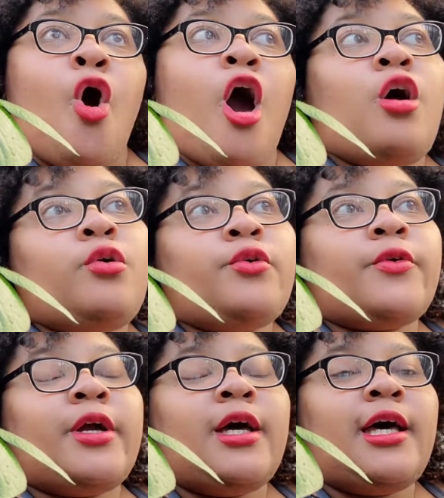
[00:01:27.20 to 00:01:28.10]

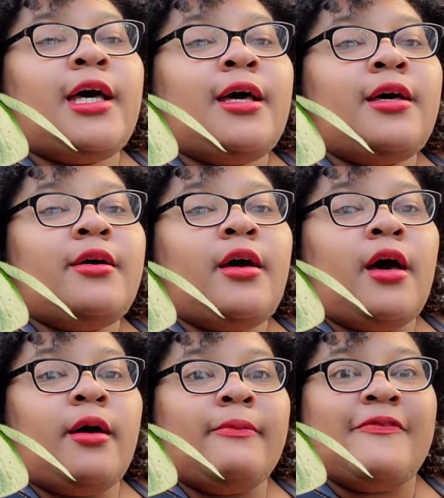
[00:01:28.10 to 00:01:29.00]
okra,
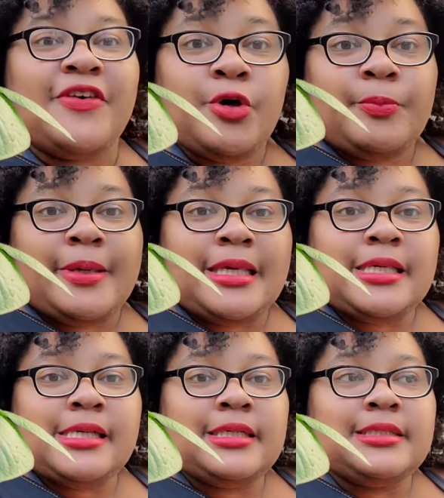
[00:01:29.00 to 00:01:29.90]
field
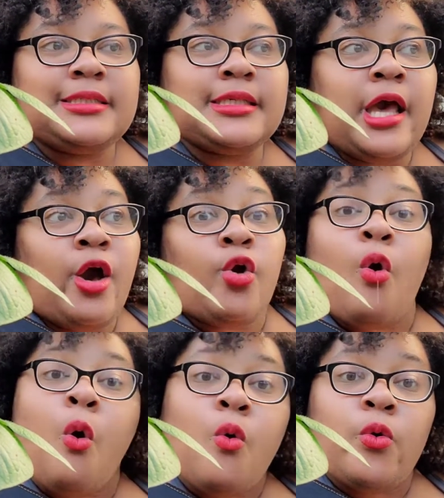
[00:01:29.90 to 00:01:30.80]
peas,
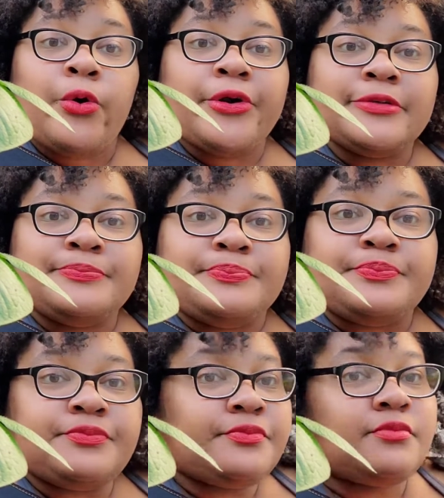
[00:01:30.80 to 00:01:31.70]
corn,
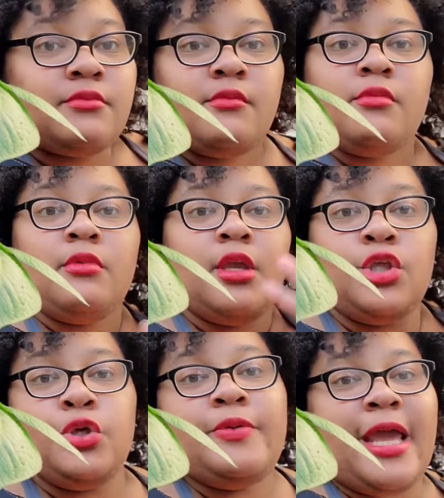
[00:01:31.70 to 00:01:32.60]

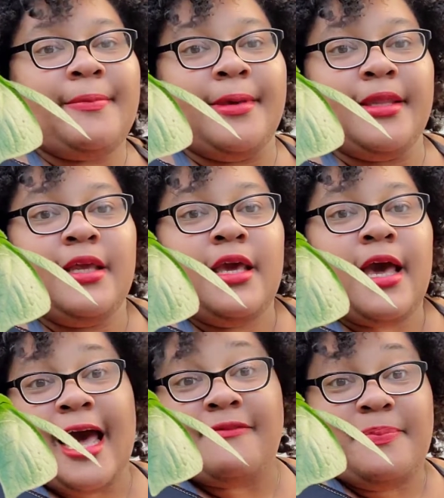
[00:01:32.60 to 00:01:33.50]
you name it.
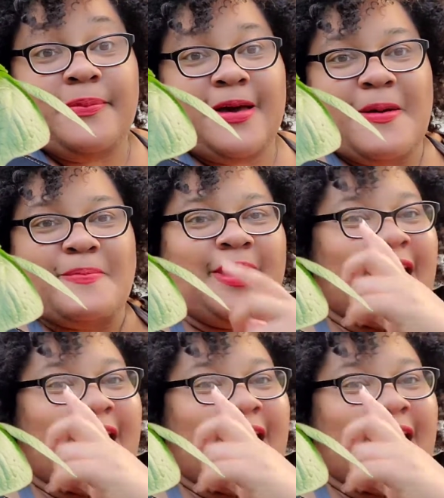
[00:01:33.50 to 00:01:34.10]
I've been